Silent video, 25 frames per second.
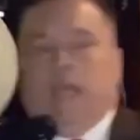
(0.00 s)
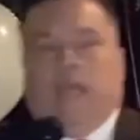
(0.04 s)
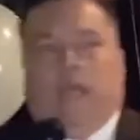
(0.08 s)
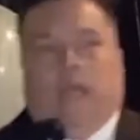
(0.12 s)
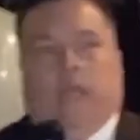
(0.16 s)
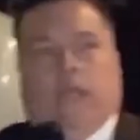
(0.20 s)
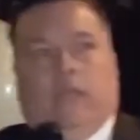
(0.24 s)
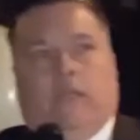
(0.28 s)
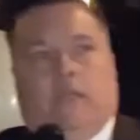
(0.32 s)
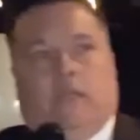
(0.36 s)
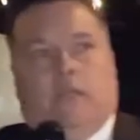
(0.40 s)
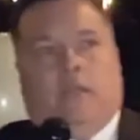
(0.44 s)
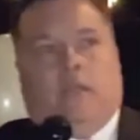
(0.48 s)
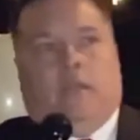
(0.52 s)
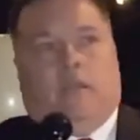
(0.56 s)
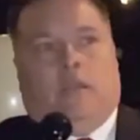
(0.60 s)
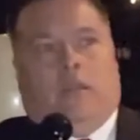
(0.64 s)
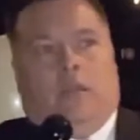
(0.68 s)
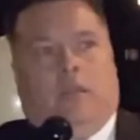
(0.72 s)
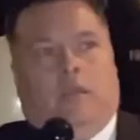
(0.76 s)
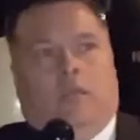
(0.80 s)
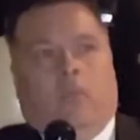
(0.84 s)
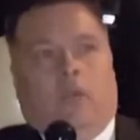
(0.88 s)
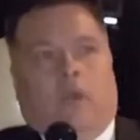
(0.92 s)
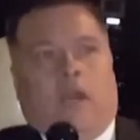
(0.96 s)
And
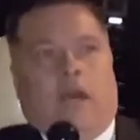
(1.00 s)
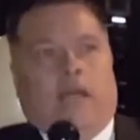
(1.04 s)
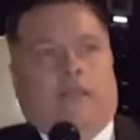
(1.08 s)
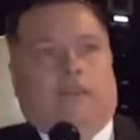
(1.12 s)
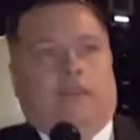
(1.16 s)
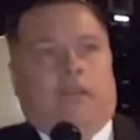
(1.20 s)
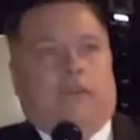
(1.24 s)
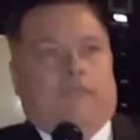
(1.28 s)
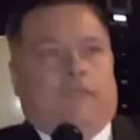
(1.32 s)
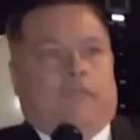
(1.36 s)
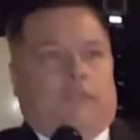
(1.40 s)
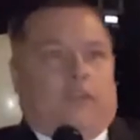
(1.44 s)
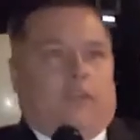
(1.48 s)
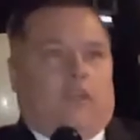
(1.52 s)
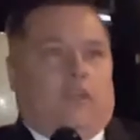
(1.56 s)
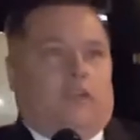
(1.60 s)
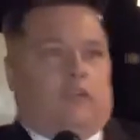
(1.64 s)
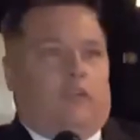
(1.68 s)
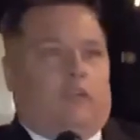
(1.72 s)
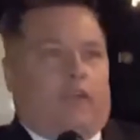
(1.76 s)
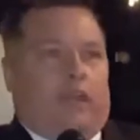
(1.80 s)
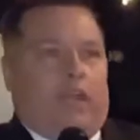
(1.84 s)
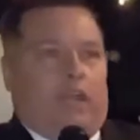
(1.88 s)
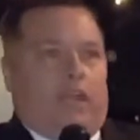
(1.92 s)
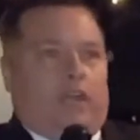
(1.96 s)
when I left the
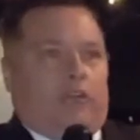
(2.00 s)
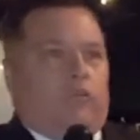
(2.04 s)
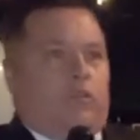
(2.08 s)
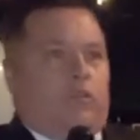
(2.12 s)
Hillary